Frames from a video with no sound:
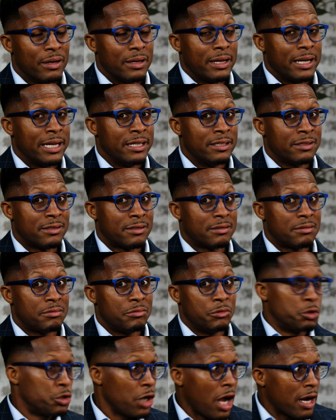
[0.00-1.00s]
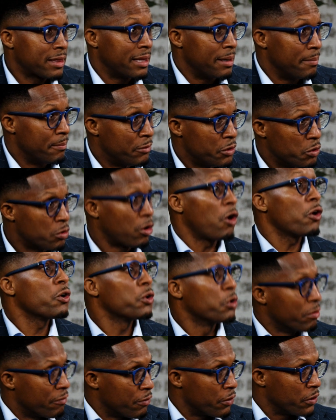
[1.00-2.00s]
is you shock them. You
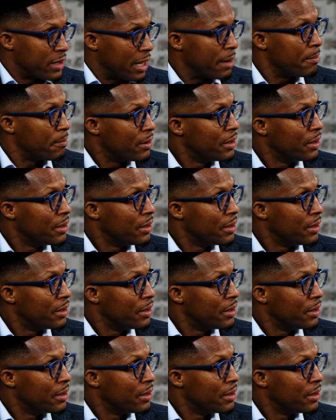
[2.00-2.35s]
cardiovert them.